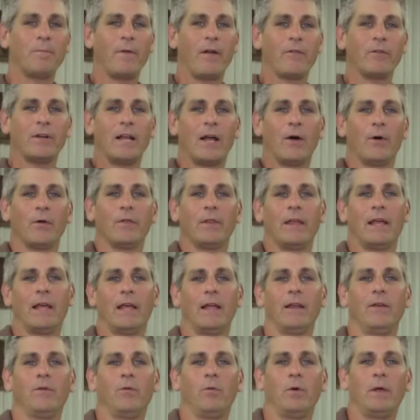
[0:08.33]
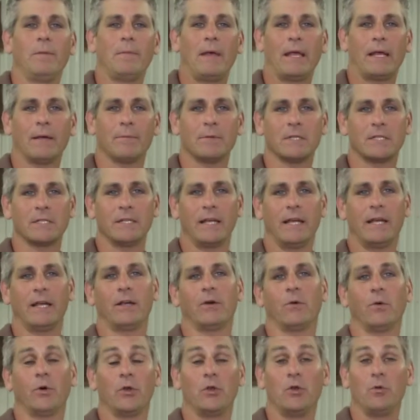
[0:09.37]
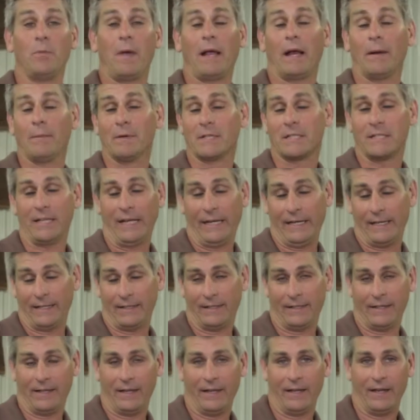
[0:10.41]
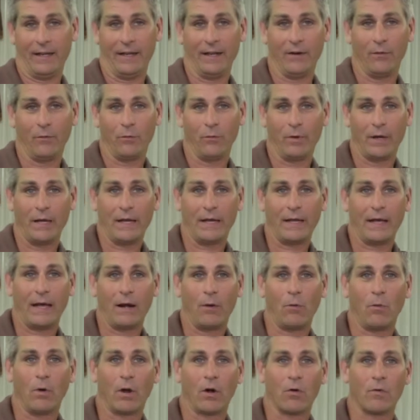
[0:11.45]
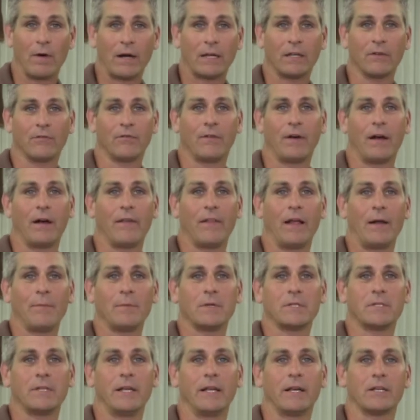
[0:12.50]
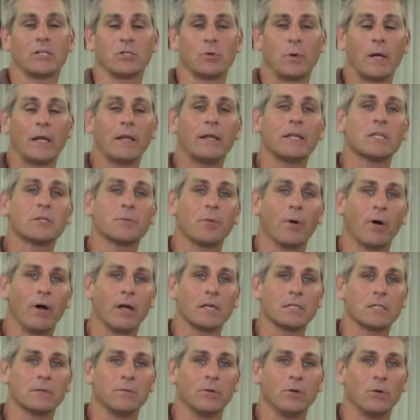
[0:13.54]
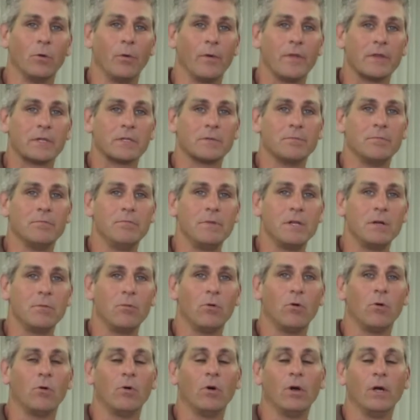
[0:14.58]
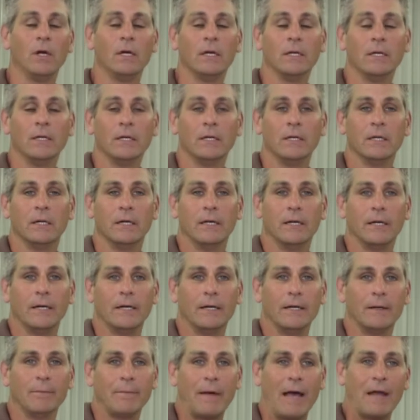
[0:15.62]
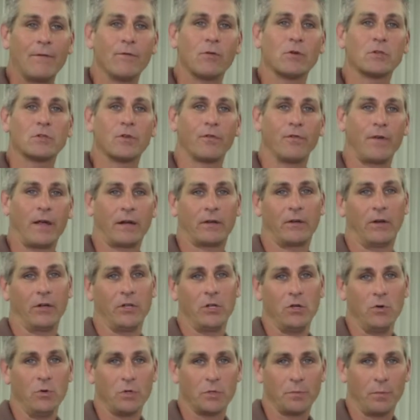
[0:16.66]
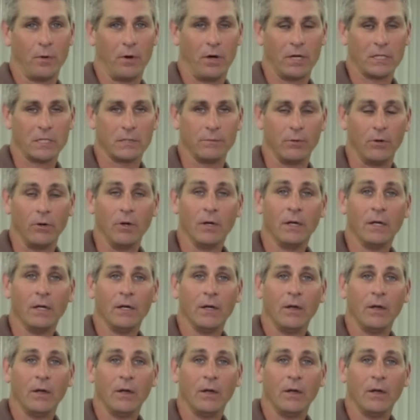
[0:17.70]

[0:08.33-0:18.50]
Every now and then we make a mistake or you make a mistake, and we kind of want to rectify that mistake as quickly as possible with as minimal adverse effect on you as possible.